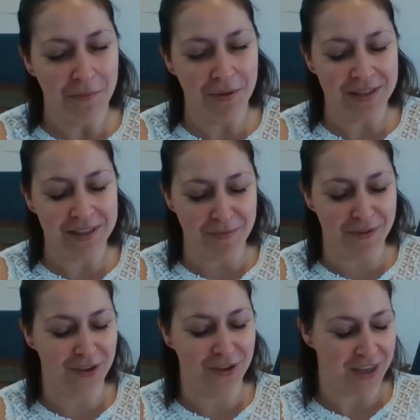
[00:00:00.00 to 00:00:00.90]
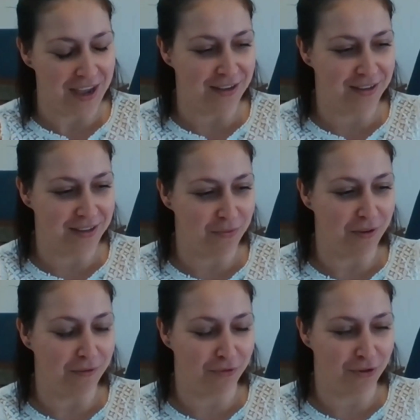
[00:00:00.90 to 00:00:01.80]
But some of the things that
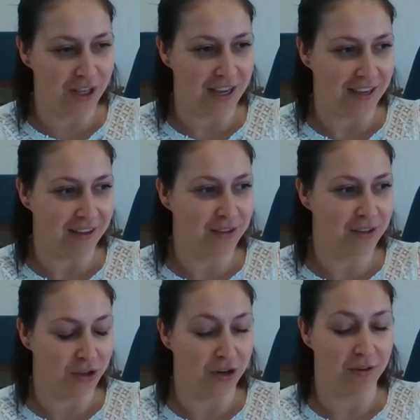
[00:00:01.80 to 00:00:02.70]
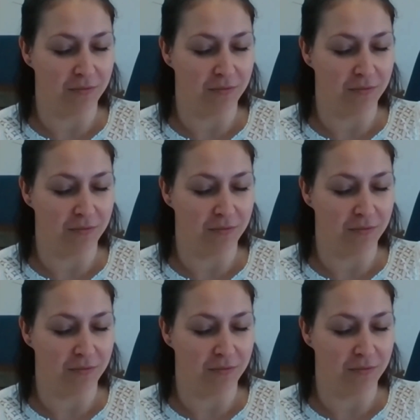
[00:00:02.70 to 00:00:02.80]
we've really sort of,